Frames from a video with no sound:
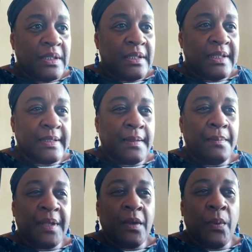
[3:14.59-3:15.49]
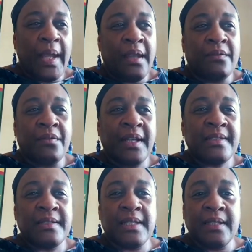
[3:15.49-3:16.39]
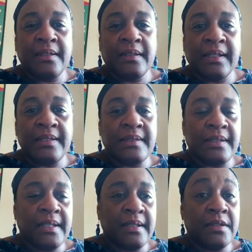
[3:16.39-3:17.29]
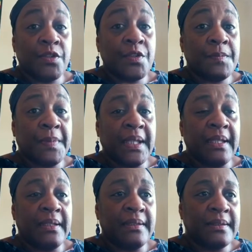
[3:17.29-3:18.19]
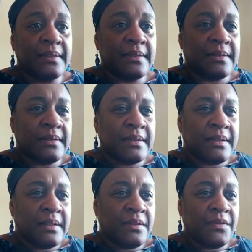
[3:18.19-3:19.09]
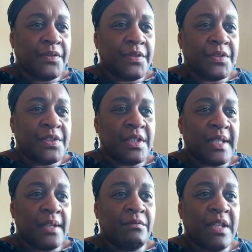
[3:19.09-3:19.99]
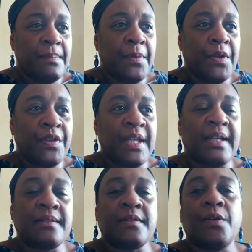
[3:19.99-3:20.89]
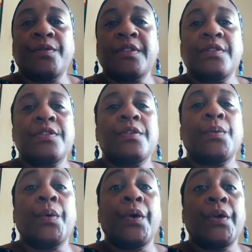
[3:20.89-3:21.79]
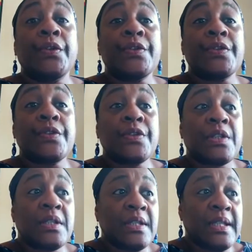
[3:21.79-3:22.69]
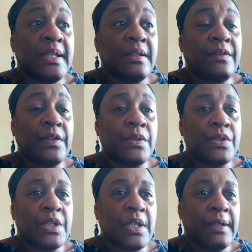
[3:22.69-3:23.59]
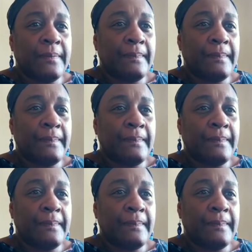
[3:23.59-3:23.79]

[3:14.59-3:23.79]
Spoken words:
This can be a way of resting, listening, and just being, and for us to then rebirth our souls into the world in the future.